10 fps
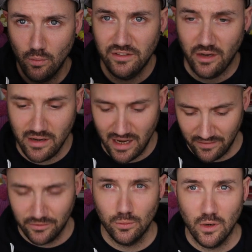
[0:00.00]
we don't
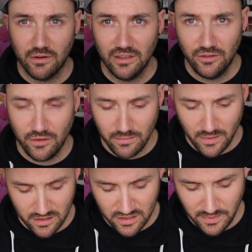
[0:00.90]
have to worry too
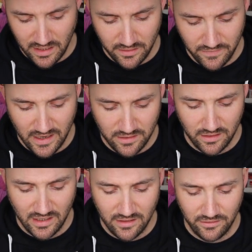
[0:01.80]
much about the fact
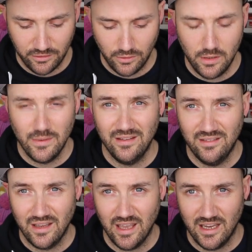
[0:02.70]
that that screw is
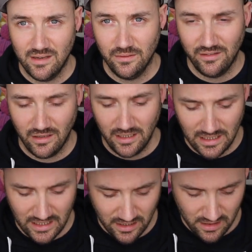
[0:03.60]
sticking out
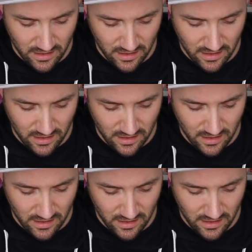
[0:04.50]
slightly,